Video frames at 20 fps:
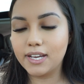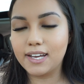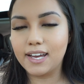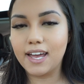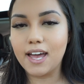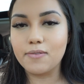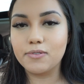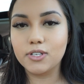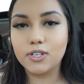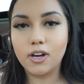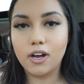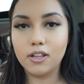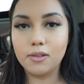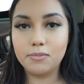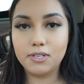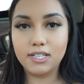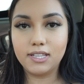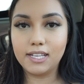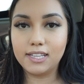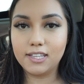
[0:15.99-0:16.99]
I have to call them
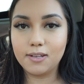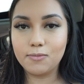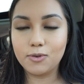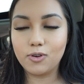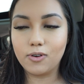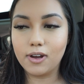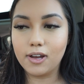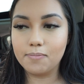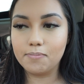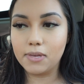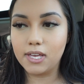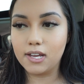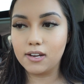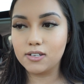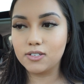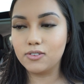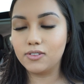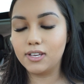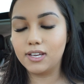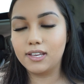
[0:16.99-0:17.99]
to let them know I'm here
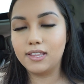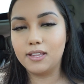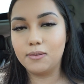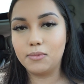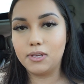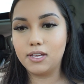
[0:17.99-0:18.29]
so they can let me